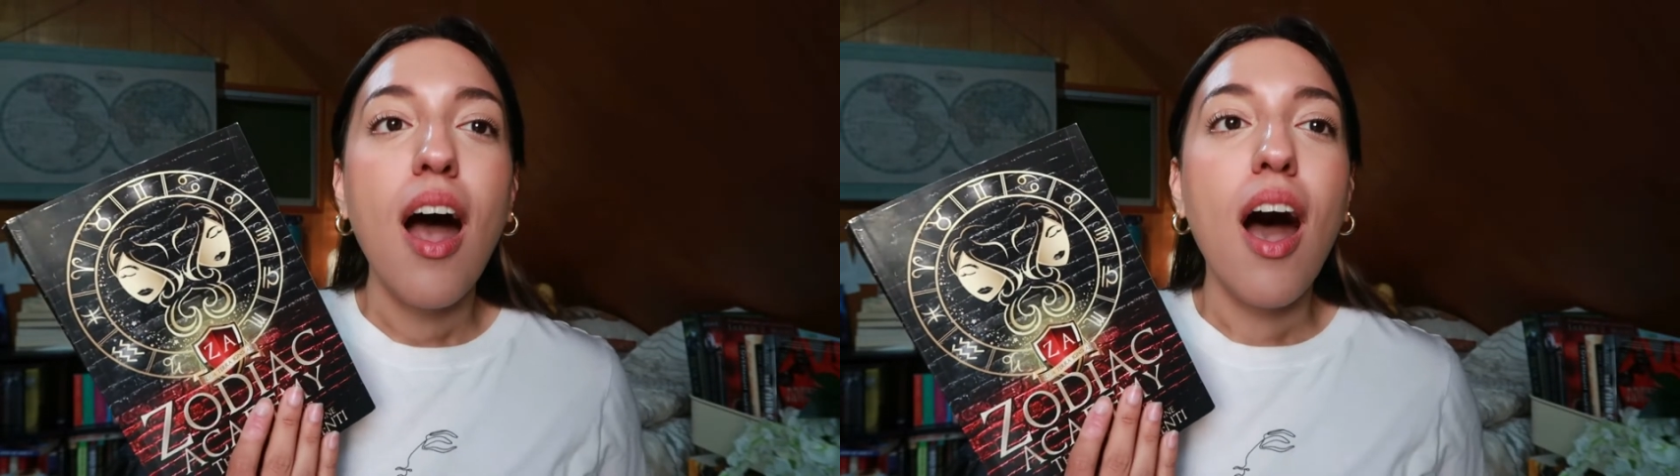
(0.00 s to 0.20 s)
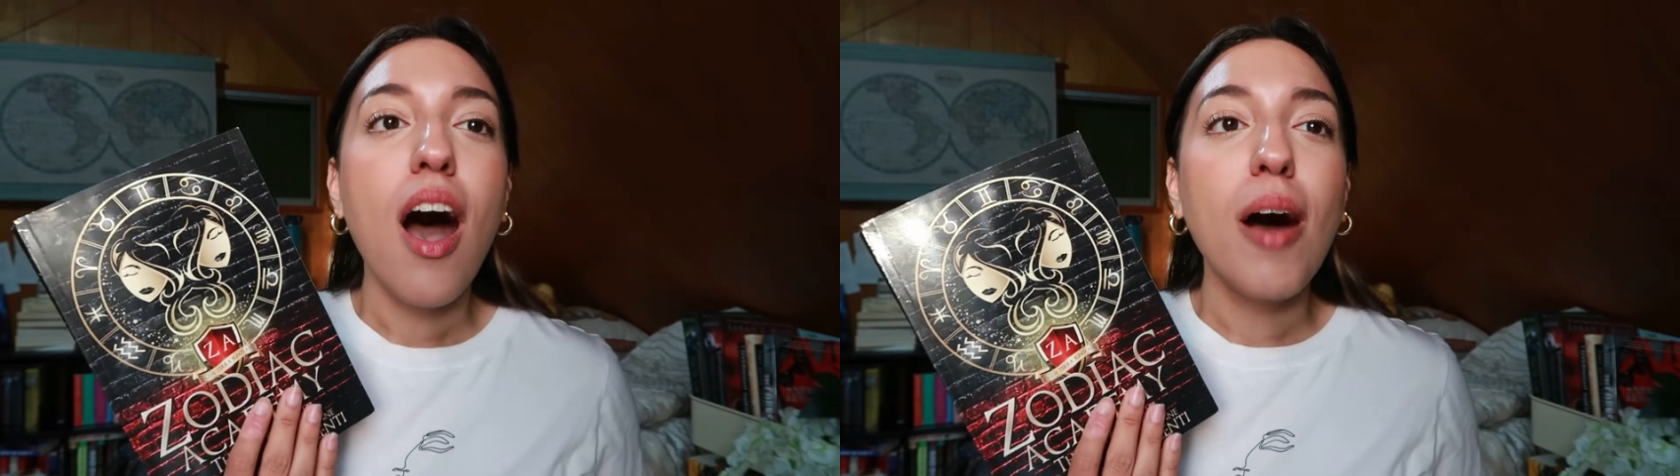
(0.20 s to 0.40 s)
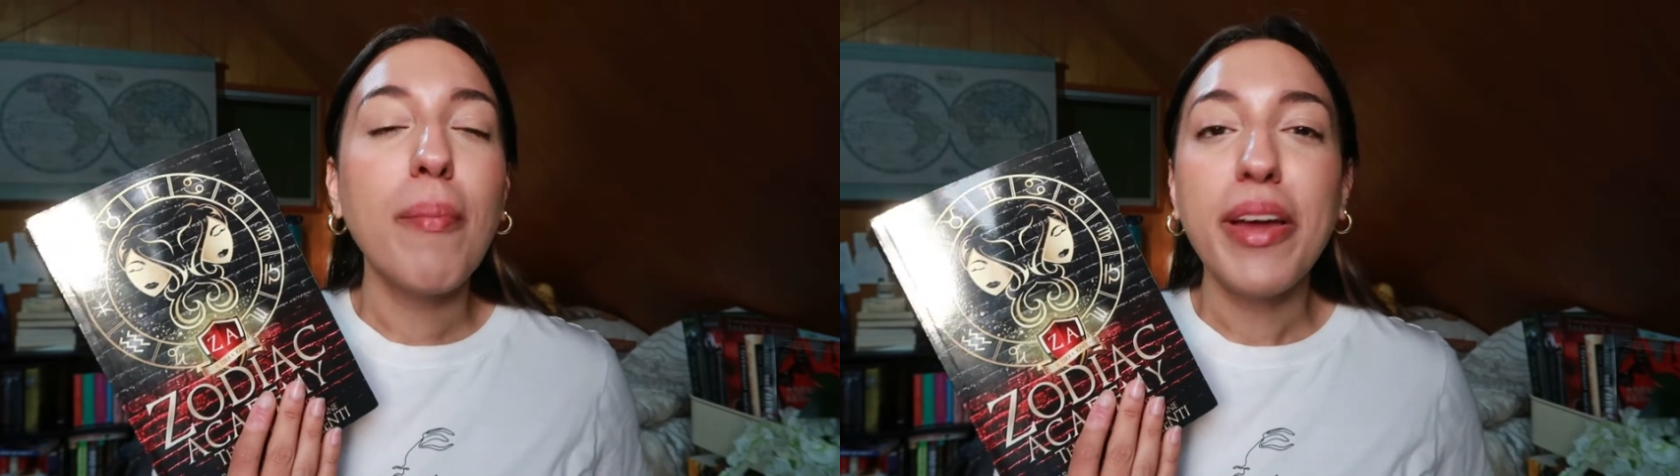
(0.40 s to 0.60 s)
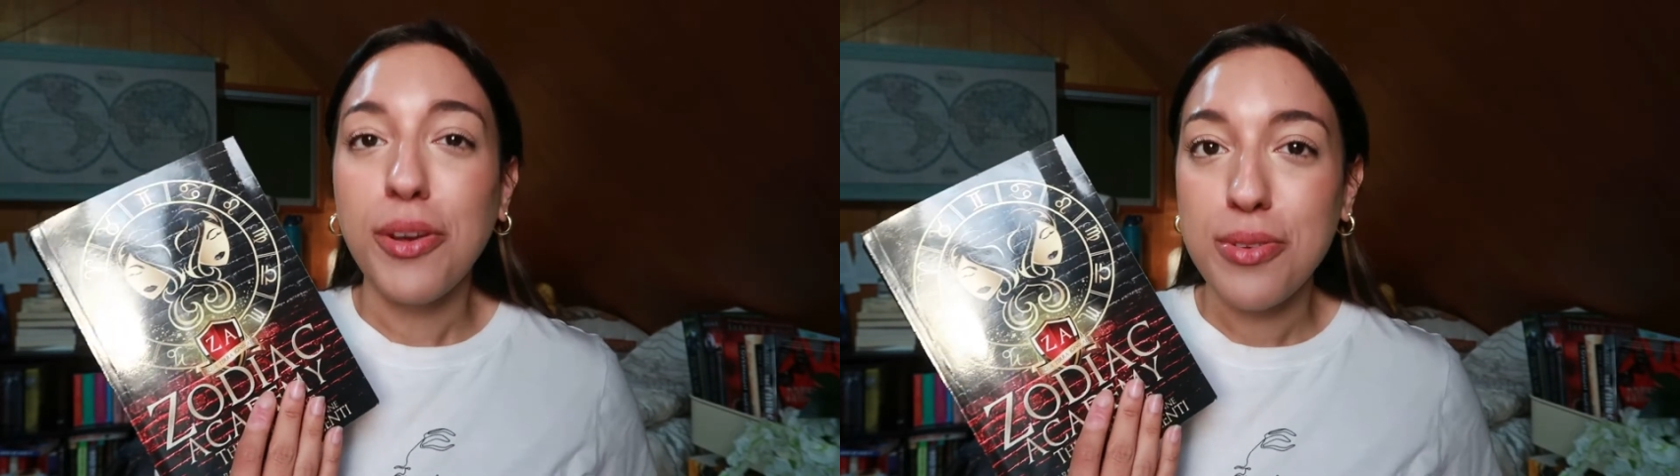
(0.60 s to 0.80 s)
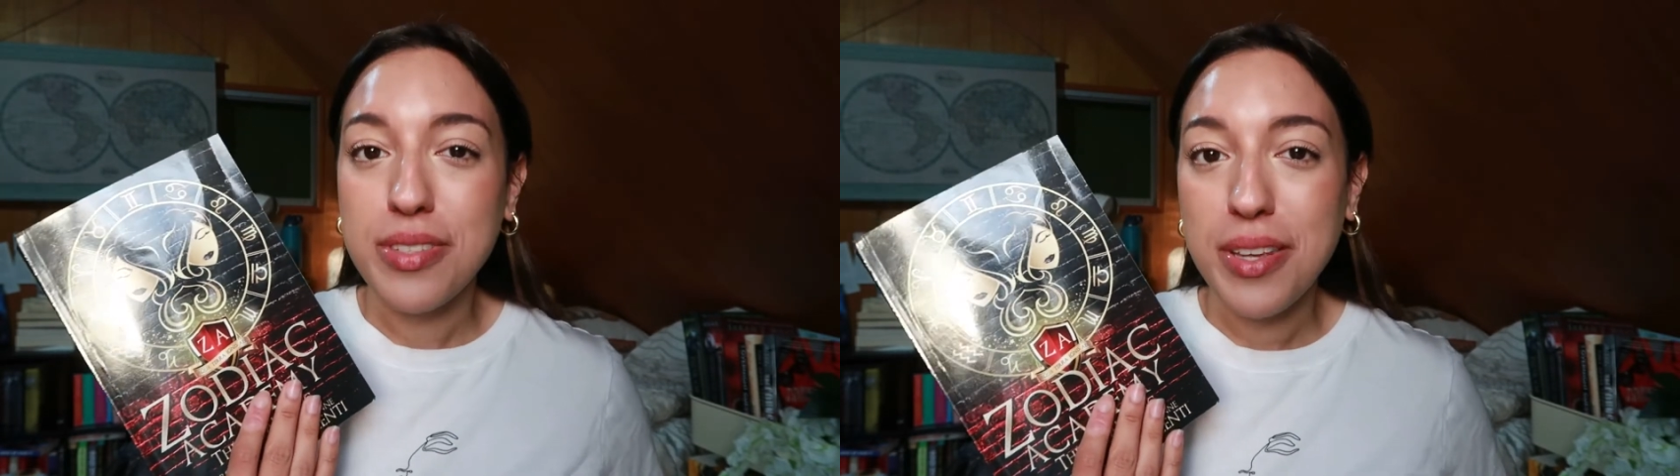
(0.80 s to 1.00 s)
I
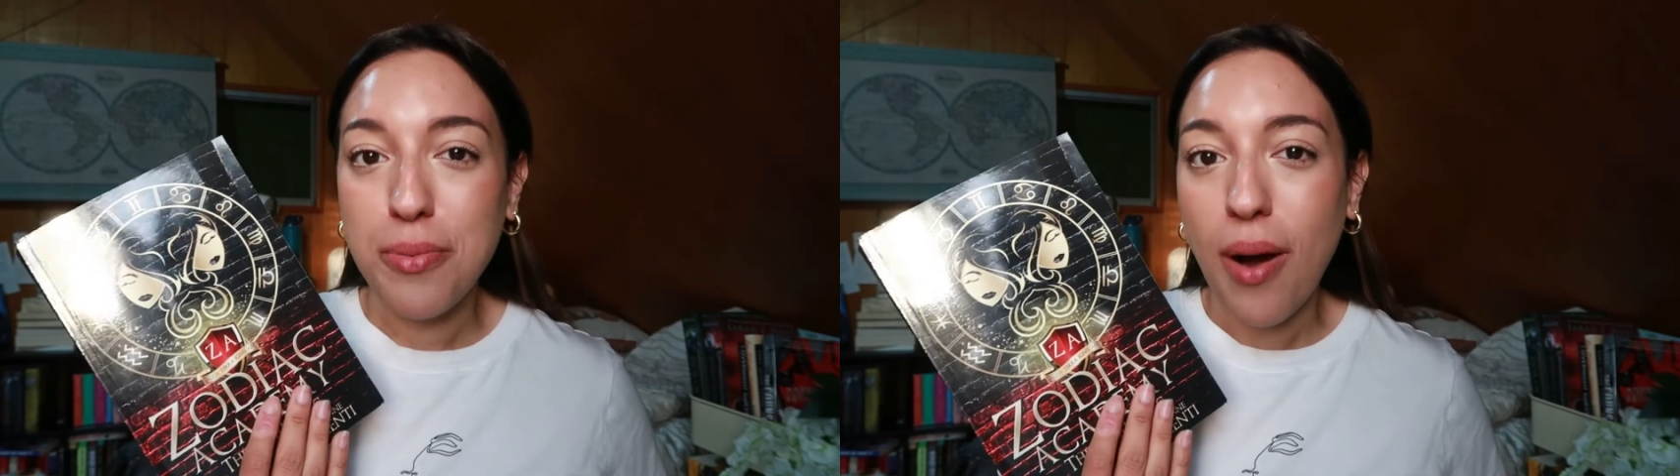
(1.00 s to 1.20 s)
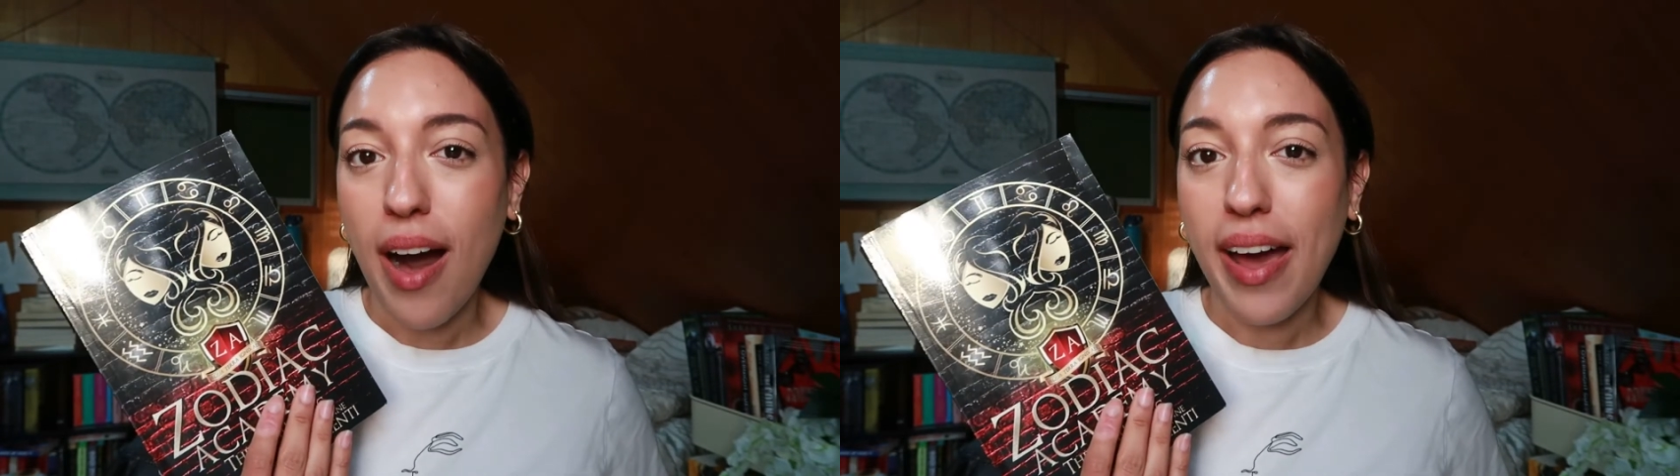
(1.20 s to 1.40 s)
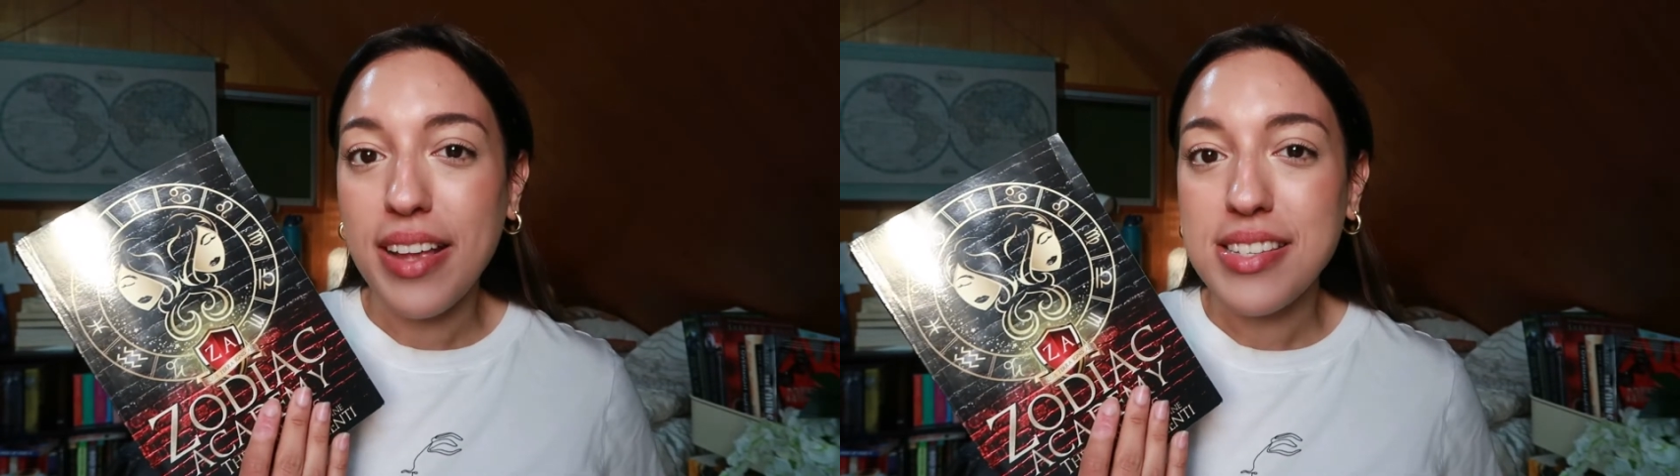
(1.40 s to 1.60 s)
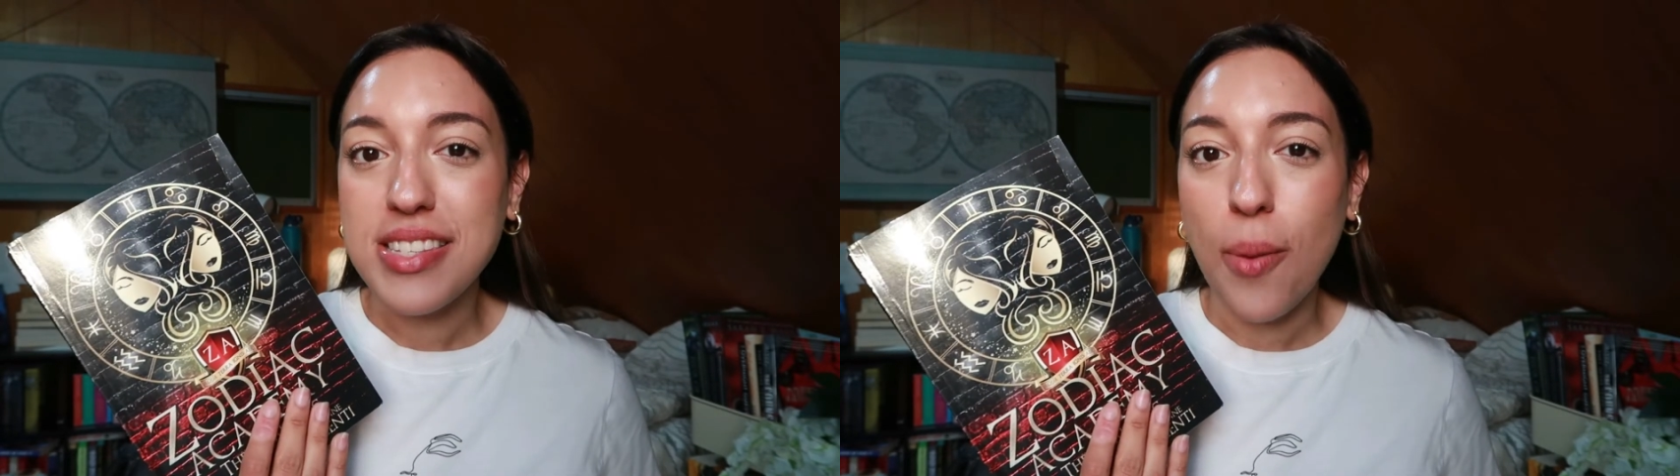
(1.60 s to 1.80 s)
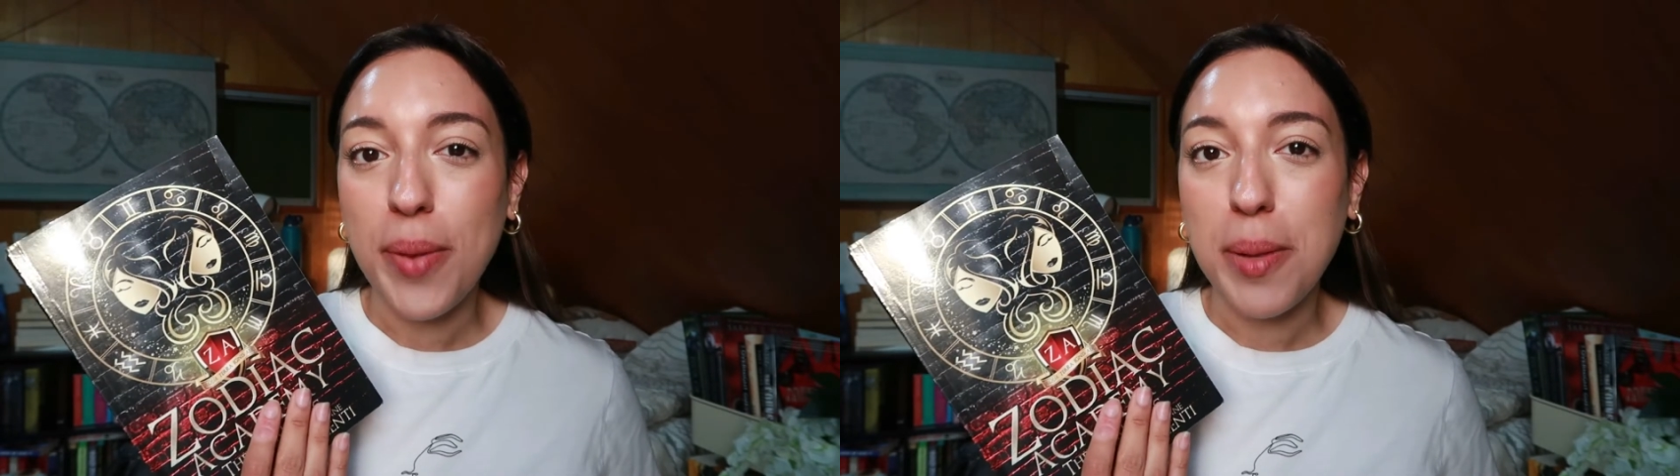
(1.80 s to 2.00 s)
do see why
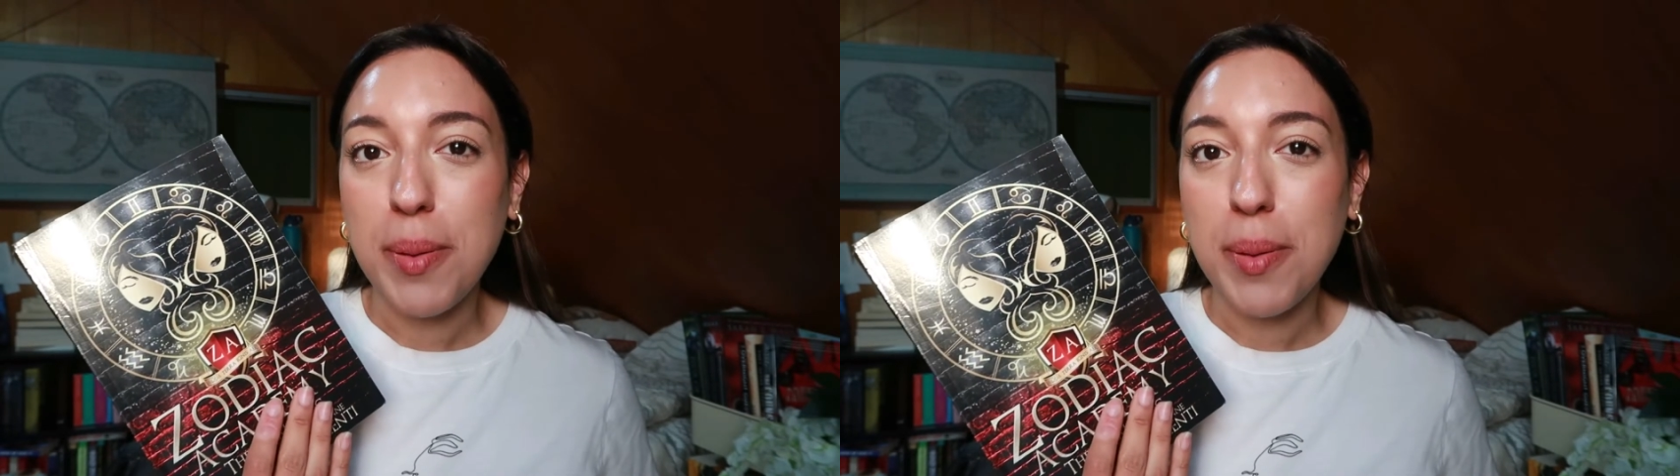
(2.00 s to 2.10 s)
so many